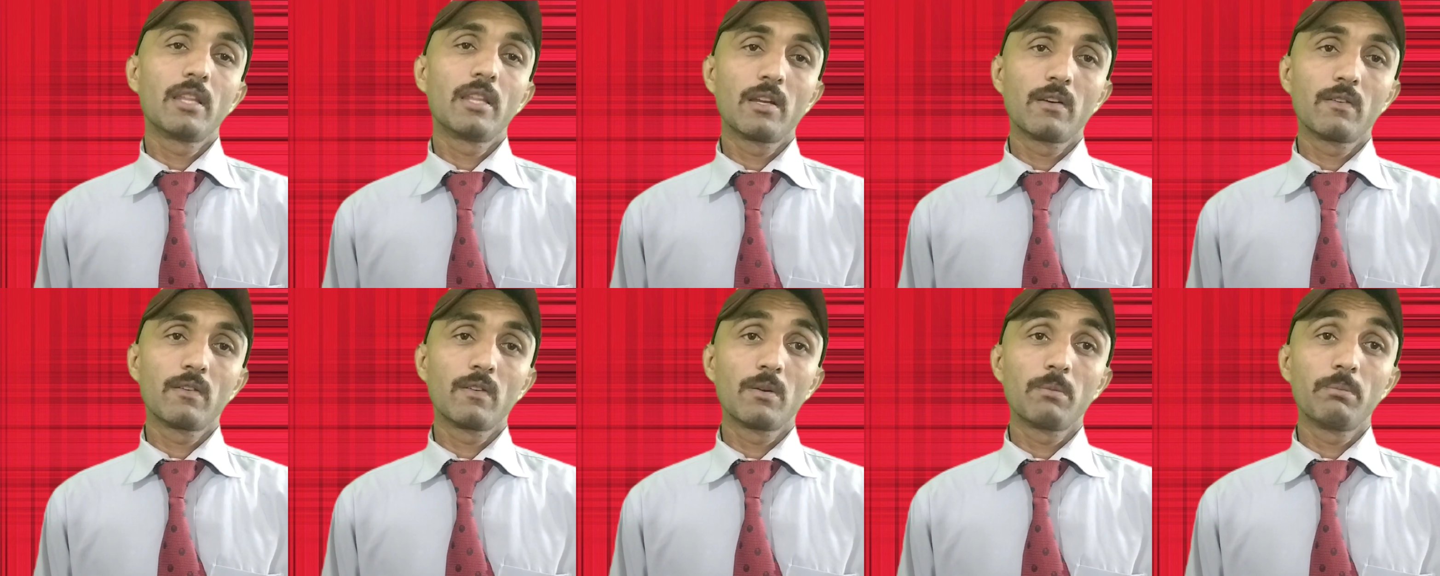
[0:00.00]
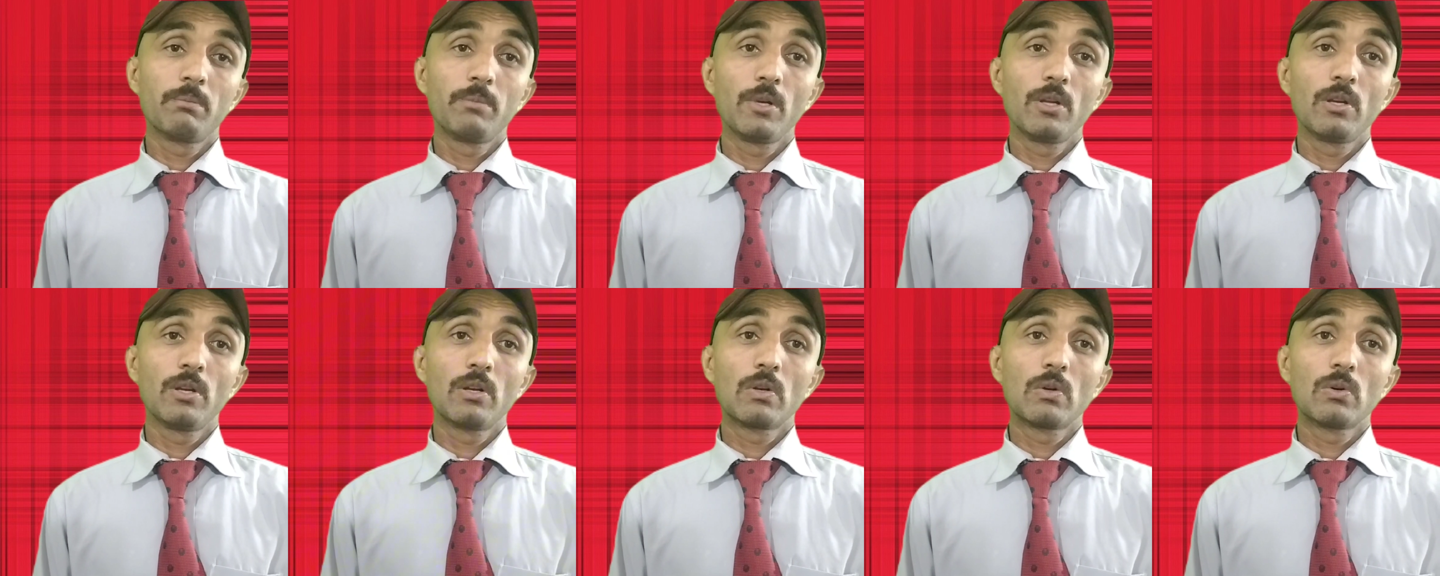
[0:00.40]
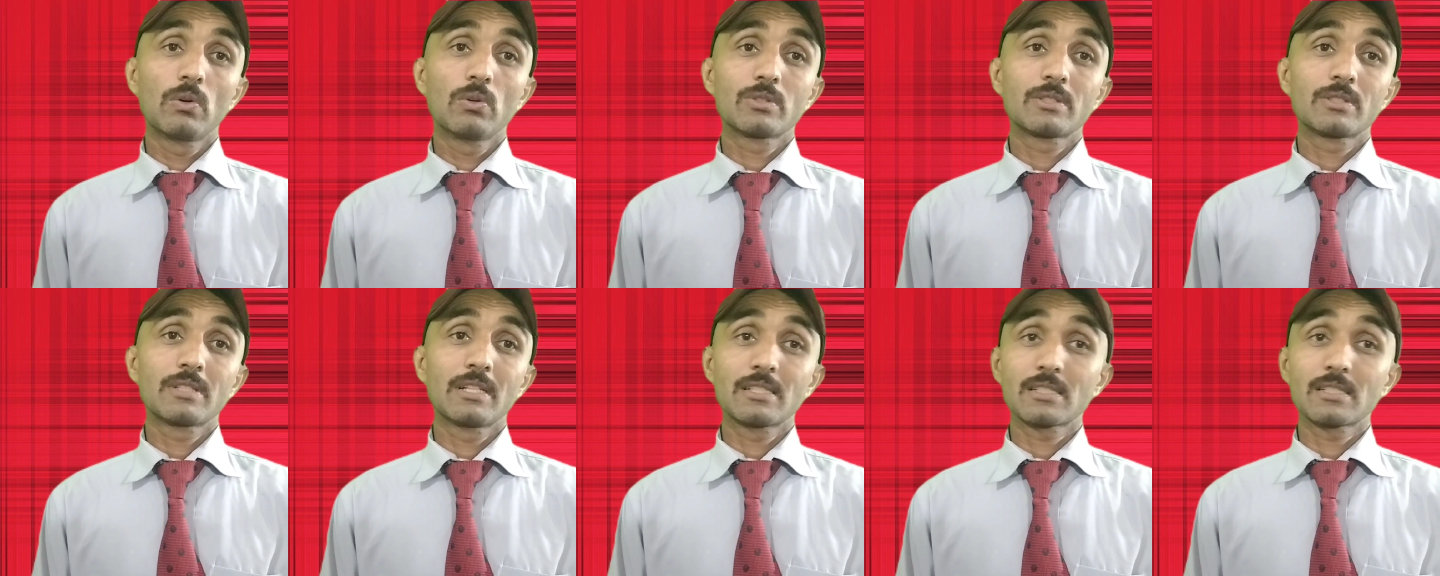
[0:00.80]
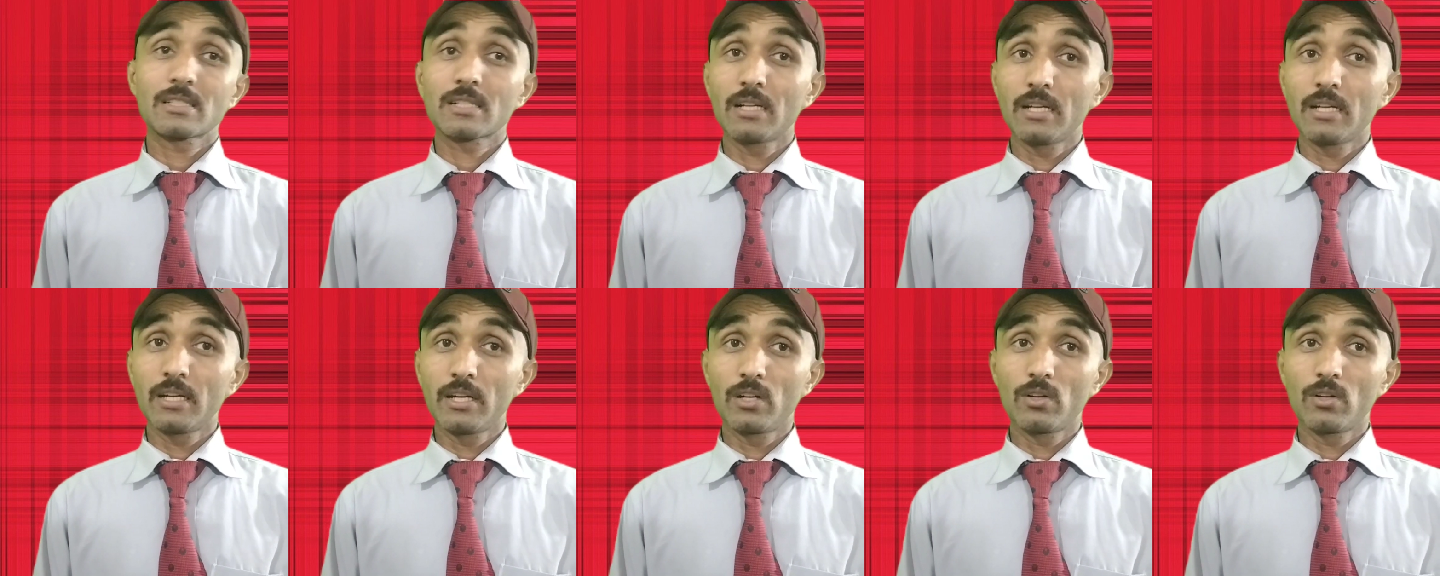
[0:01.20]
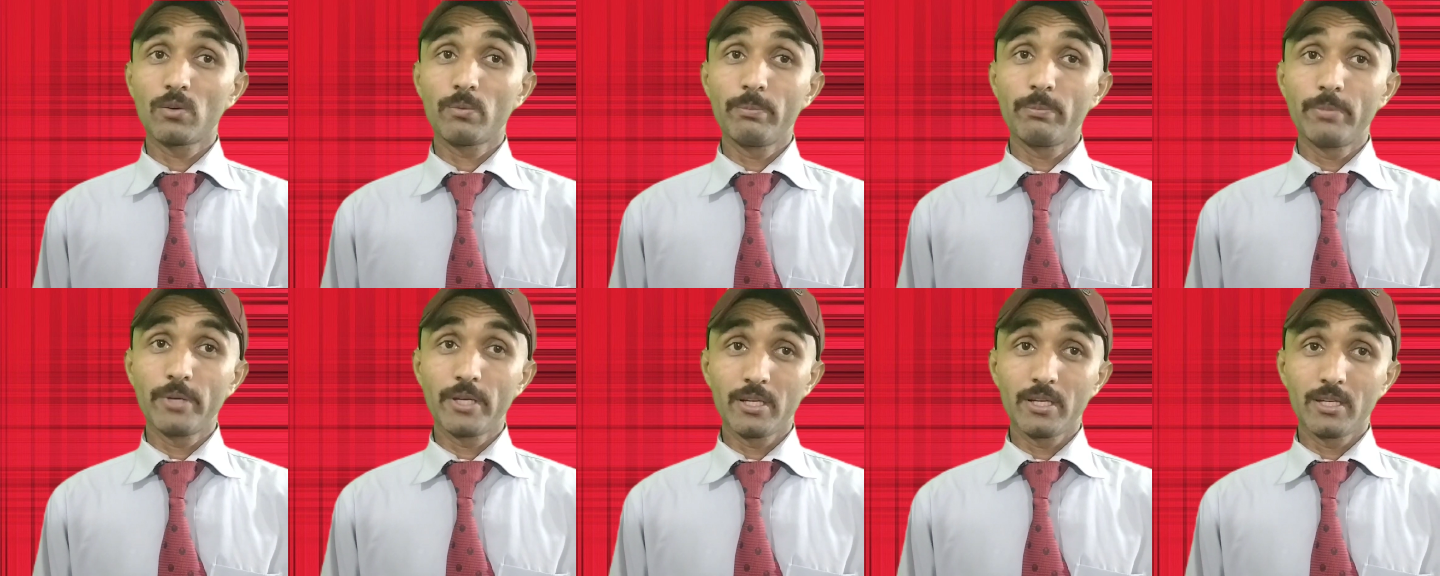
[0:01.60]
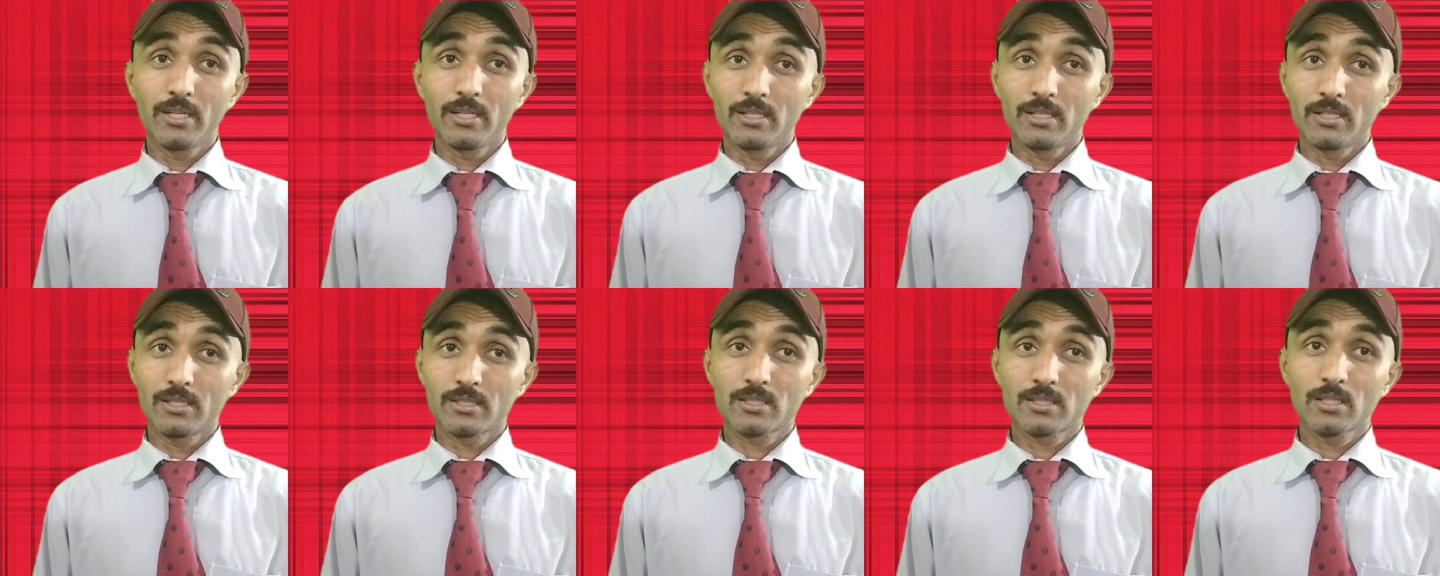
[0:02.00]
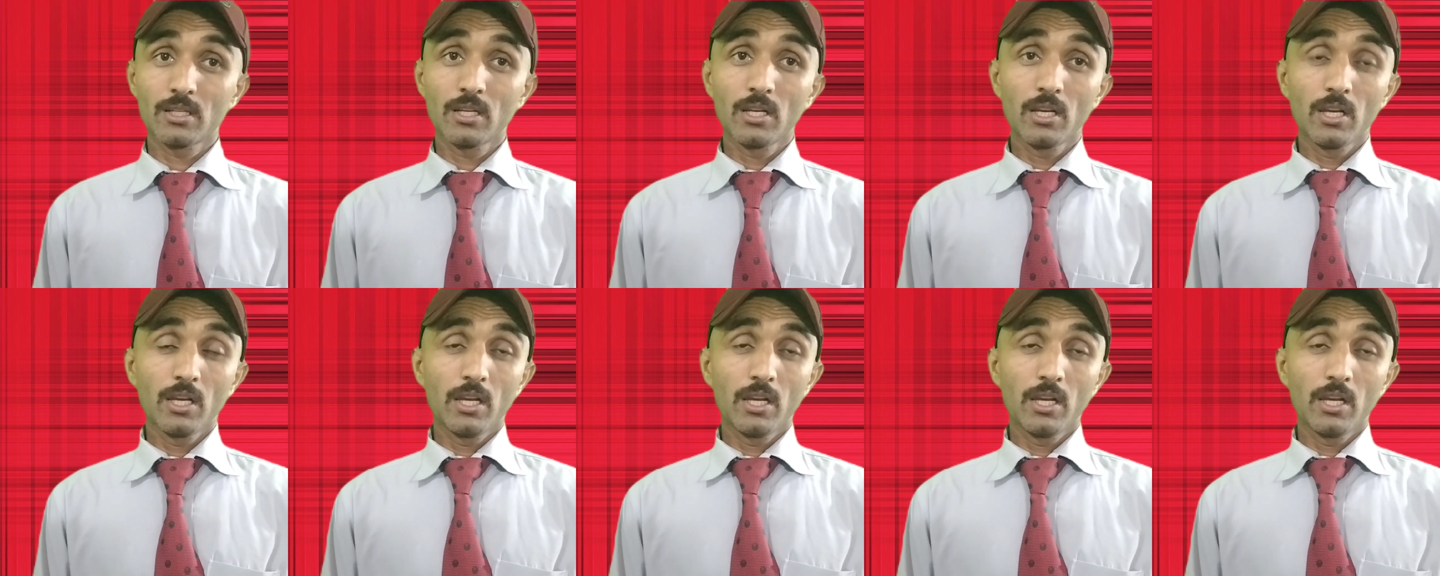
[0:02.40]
there will be no such kind of barriers